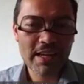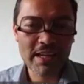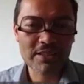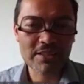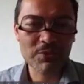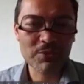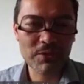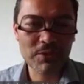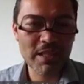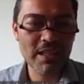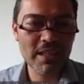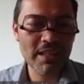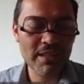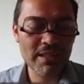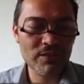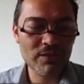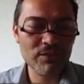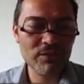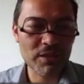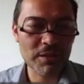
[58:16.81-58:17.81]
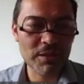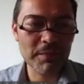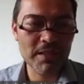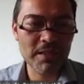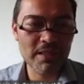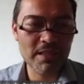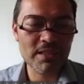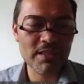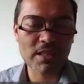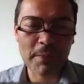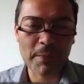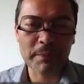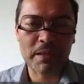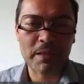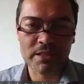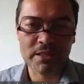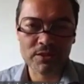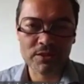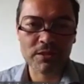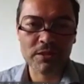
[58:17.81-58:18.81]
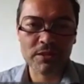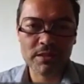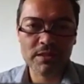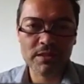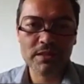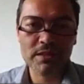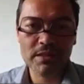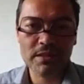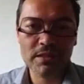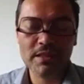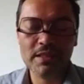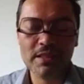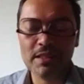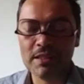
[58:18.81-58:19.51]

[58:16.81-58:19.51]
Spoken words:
And really, for me, it's a pleasure.